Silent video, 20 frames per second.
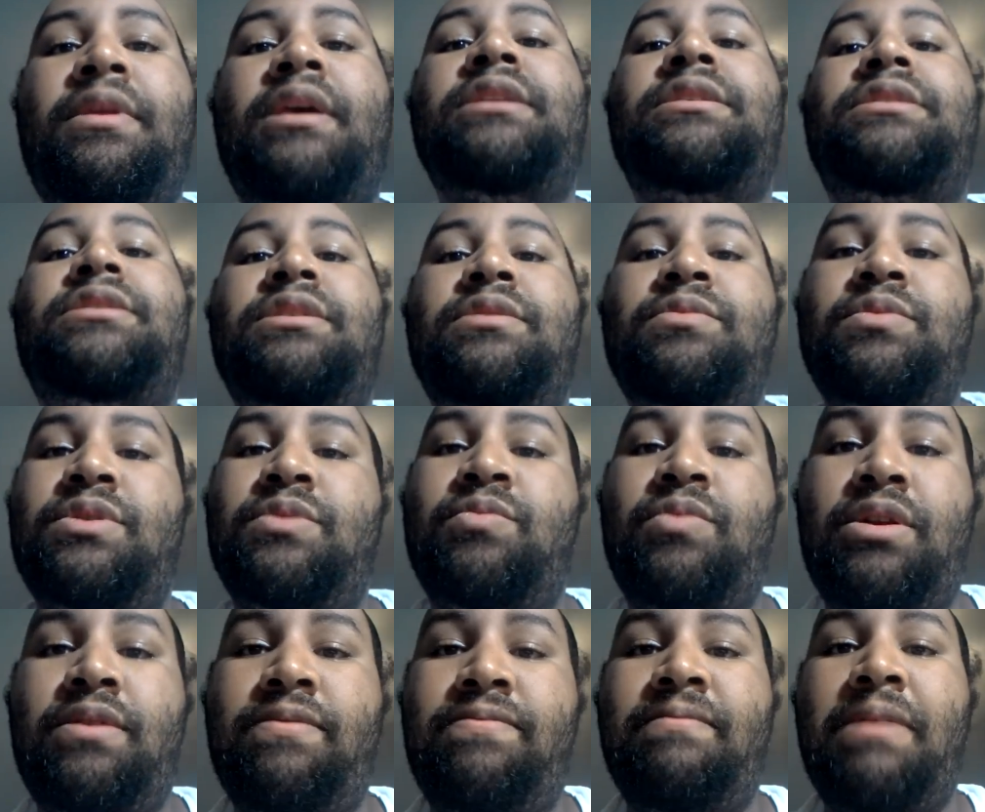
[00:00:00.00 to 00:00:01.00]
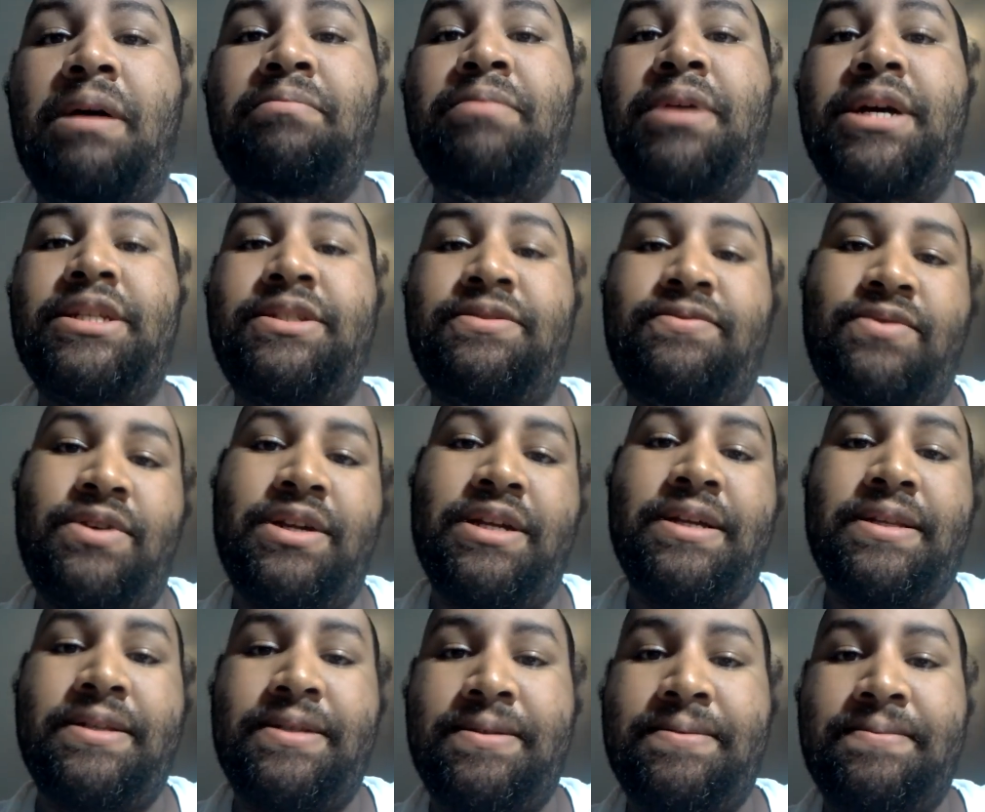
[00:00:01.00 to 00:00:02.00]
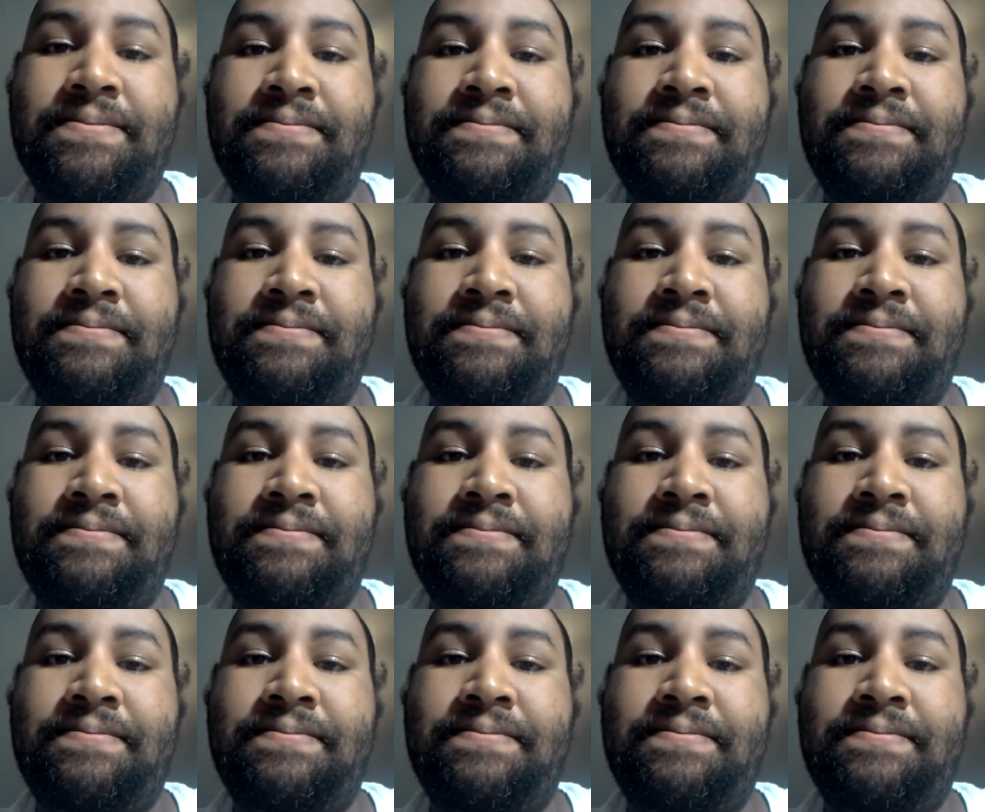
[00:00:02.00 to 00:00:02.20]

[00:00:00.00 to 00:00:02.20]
And she was one of my best friends.